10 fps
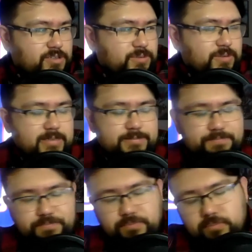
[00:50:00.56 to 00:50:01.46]
and
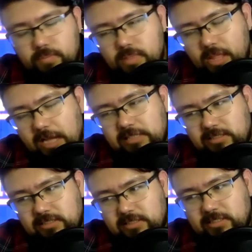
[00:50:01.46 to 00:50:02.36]
it
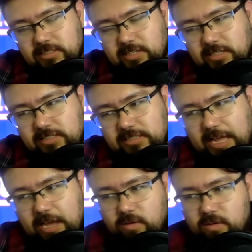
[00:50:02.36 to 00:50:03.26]
discusses
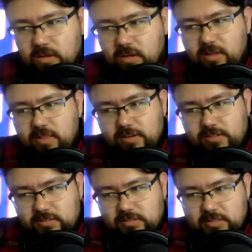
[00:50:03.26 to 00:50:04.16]
how
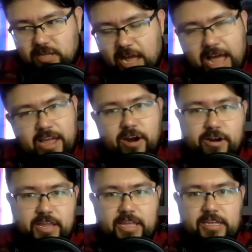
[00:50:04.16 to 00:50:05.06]
there's a
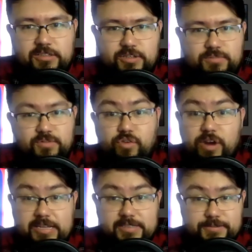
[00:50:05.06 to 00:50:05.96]
hierarchy in terms of race.